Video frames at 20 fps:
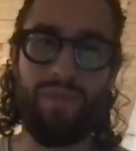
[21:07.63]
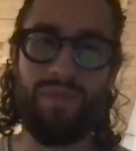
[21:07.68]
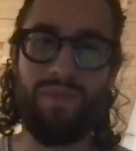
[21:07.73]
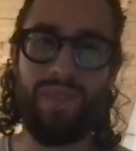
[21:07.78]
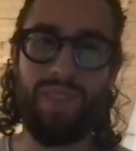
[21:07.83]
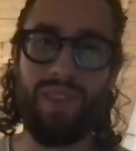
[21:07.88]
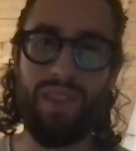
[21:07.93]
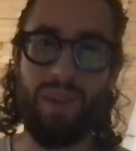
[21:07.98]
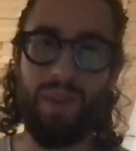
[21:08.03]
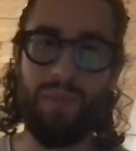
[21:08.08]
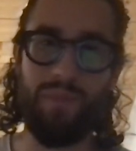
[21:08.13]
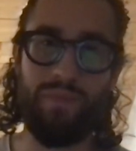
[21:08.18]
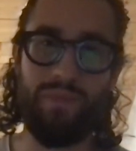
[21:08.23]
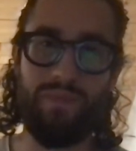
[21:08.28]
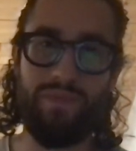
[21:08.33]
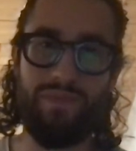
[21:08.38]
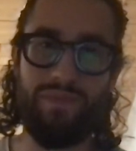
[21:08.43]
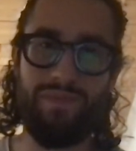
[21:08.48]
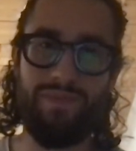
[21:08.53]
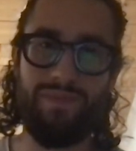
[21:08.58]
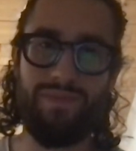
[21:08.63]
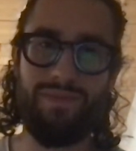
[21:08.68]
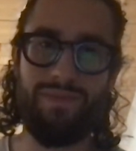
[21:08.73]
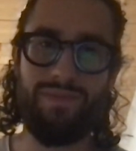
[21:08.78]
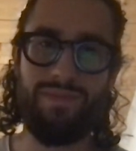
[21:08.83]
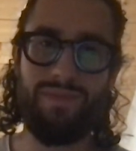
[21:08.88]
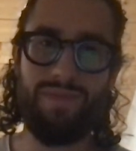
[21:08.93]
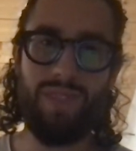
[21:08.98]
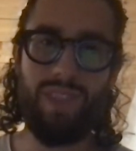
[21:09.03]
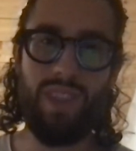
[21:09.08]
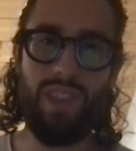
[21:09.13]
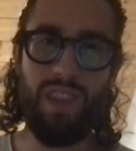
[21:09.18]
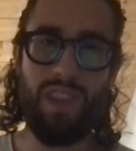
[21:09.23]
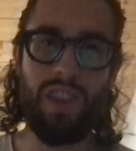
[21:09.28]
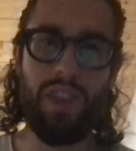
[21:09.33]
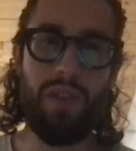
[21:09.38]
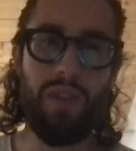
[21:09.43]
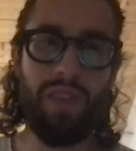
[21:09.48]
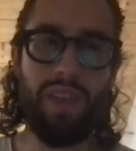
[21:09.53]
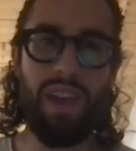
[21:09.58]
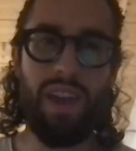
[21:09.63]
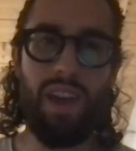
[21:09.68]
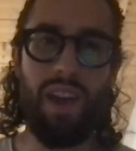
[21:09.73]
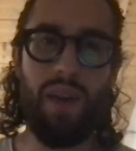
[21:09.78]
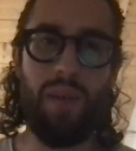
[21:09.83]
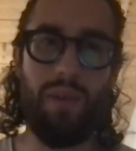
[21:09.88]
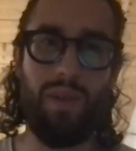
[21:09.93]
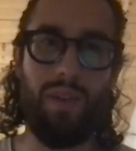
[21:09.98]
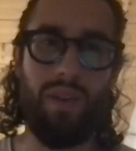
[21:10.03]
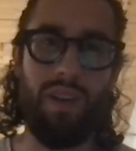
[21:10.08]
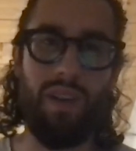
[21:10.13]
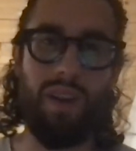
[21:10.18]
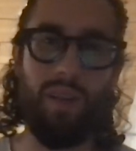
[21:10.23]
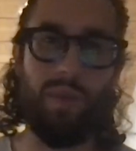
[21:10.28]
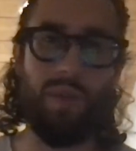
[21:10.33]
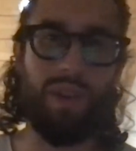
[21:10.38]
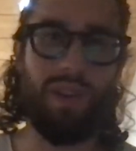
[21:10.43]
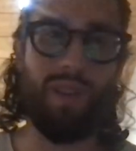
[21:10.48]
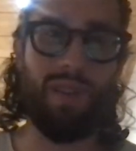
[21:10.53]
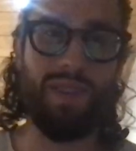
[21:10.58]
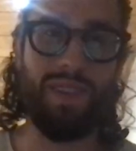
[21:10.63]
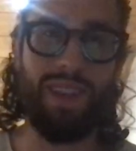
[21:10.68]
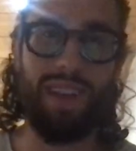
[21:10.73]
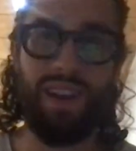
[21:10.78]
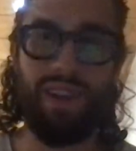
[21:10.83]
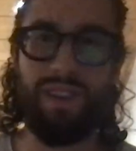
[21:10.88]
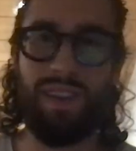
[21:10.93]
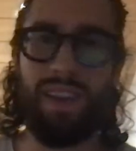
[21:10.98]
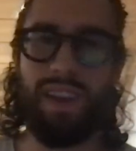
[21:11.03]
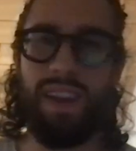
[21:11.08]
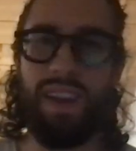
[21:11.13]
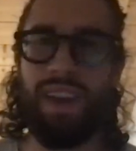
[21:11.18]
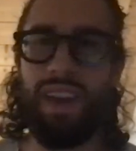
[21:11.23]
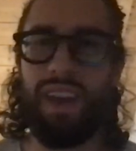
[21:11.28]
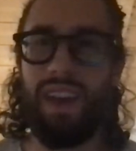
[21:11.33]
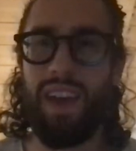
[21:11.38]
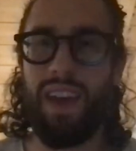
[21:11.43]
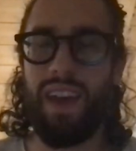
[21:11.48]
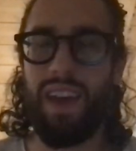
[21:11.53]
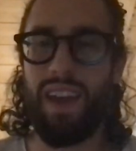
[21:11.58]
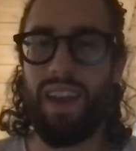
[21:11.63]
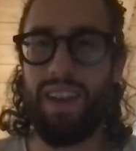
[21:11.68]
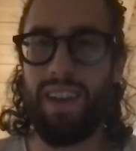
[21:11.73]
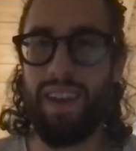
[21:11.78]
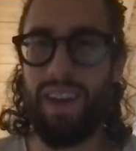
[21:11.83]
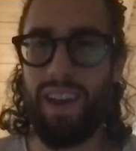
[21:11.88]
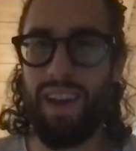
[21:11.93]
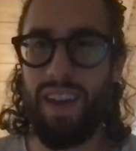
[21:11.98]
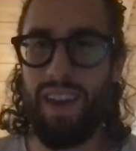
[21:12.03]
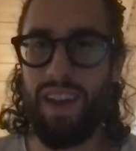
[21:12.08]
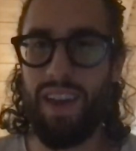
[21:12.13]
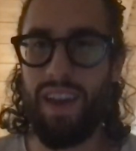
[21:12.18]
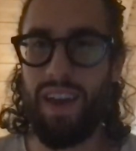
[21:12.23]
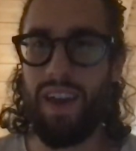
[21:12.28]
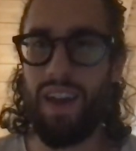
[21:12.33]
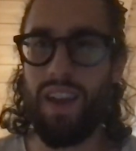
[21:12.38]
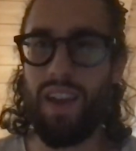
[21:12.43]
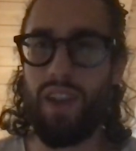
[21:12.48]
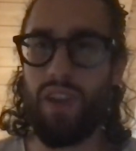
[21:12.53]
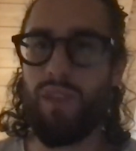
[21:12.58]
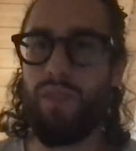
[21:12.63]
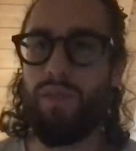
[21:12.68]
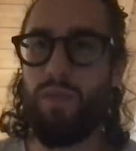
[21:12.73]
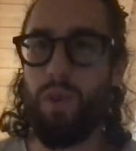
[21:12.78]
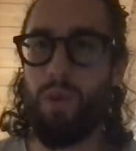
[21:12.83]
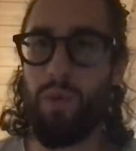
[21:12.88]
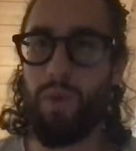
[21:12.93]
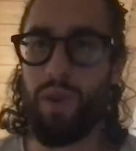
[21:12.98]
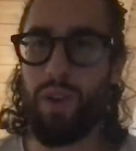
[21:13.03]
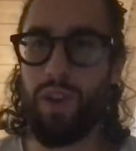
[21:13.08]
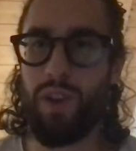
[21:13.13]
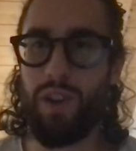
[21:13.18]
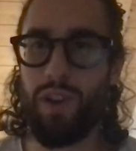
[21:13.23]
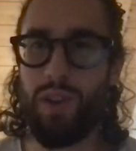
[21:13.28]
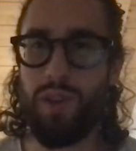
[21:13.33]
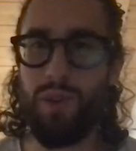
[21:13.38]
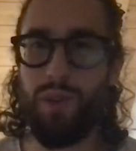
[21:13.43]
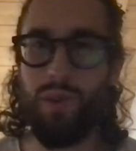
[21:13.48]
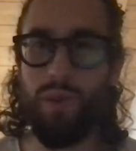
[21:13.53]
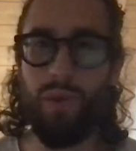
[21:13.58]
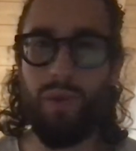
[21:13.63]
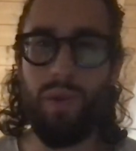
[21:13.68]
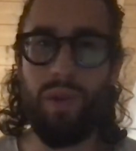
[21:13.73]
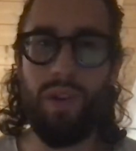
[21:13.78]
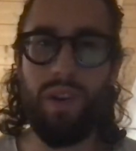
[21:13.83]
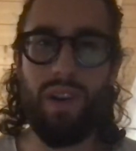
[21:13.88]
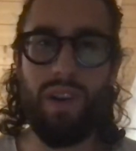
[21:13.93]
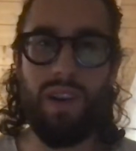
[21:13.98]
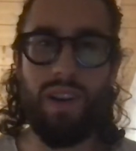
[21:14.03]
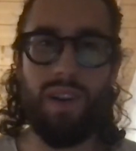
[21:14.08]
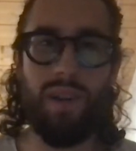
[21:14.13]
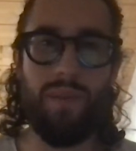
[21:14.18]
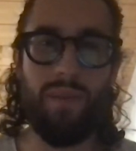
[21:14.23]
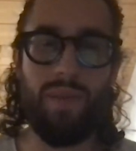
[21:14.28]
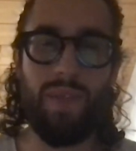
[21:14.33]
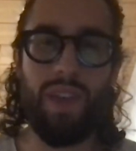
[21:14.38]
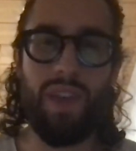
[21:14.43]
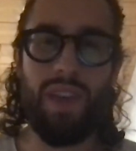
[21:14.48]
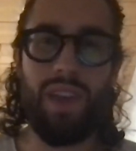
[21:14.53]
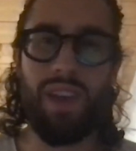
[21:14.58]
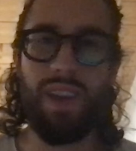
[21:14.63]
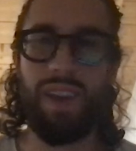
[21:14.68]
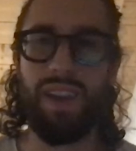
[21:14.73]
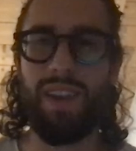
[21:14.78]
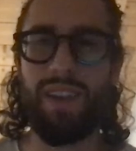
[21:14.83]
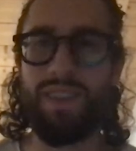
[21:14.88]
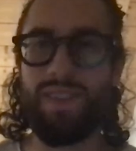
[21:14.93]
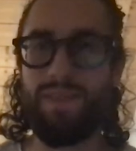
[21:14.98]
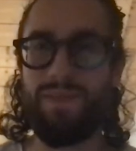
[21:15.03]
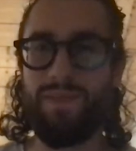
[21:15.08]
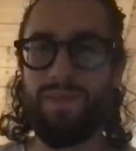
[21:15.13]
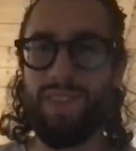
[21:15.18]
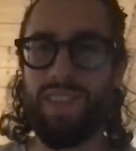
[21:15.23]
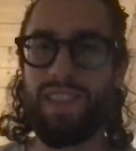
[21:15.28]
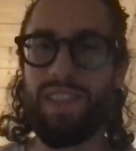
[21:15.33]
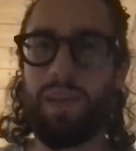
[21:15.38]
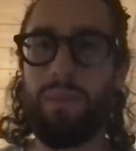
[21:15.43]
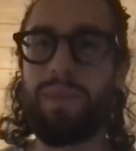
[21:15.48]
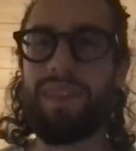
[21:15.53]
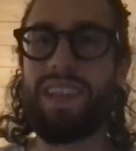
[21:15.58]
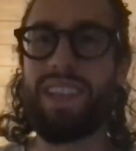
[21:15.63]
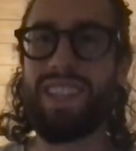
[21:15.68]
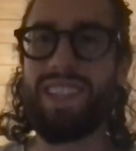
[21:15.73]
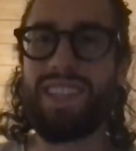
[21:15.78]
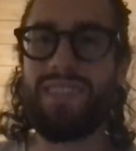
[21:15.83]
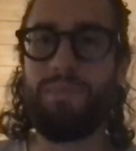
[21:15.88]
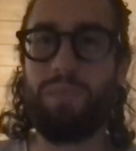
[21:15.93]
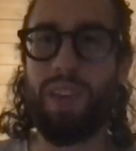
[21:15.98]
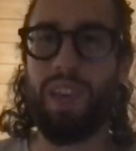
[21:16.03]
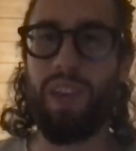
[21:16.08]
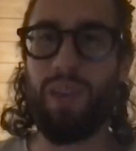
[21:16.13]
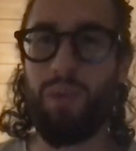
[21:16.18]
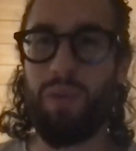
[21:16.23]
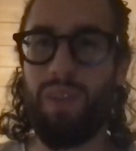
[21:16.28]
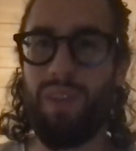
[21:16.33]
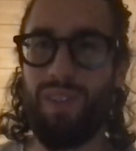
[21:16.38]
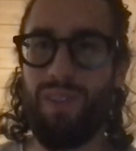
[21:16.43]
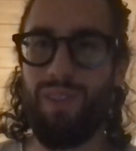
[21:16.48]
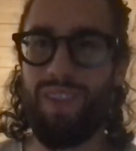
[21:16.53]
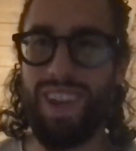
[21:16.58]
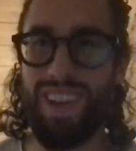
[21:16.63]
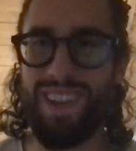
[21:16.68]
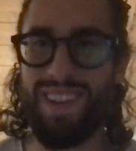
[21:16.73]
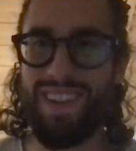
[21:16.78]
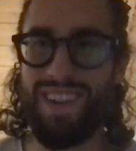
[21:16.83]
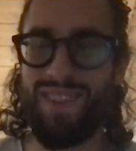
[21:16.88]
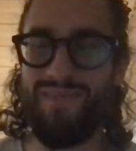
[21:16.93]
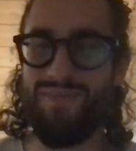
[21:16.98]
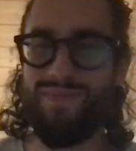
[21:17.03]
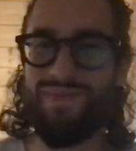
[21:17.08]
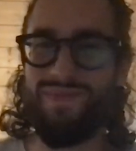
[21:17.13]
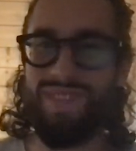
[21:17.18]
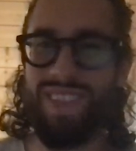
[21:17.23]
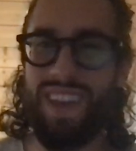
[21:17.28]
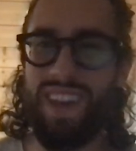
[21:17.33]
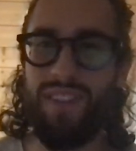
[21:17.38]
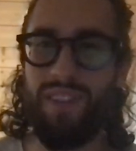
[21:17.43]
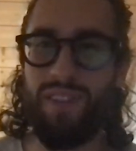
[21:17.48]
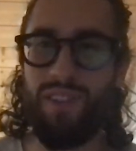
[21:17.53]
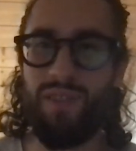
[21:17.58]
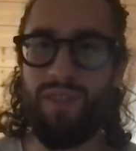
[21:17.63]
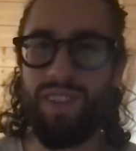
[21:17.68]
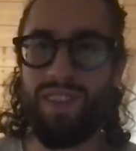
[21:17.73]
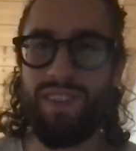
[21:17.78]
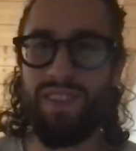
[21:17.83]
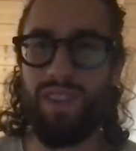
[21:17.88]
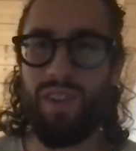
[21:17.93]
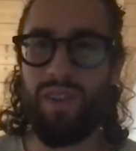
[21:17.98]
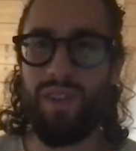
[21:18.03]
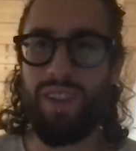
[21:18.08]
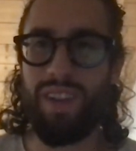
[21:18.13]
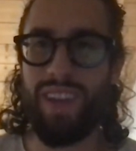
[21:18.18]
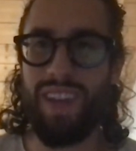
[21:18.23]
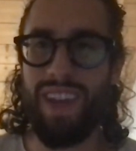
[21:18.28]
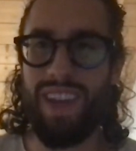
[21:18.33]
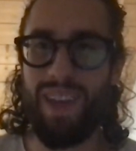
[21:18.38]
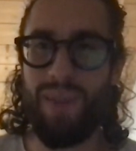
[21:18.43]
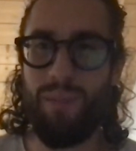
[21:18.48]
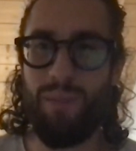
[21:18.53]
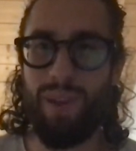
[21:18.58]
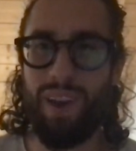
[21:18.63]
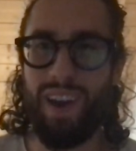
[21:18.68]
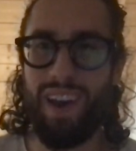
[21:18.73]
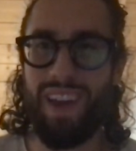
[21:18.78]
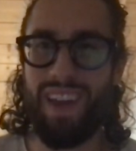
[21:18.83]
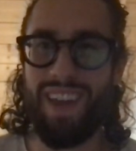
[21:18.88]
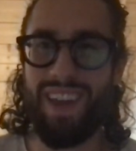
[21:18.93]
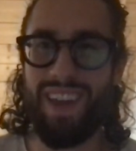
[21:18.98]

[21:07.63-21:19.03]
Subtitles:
So, with that, I will close it out, and I look forward to in some sense speaking with you next time. Have a good rest of your day. Bye.